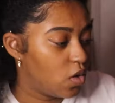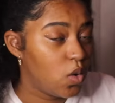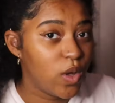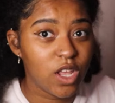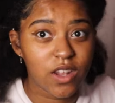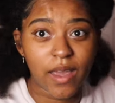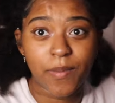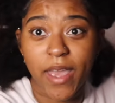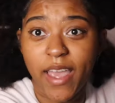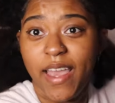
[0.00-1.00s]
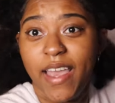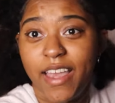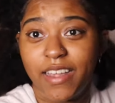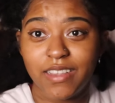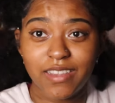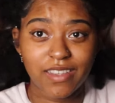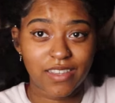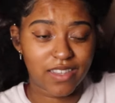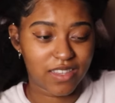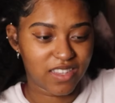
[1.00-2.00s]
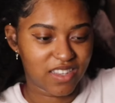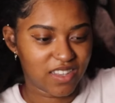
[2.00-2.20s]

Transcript: Ooh, it looks like pants.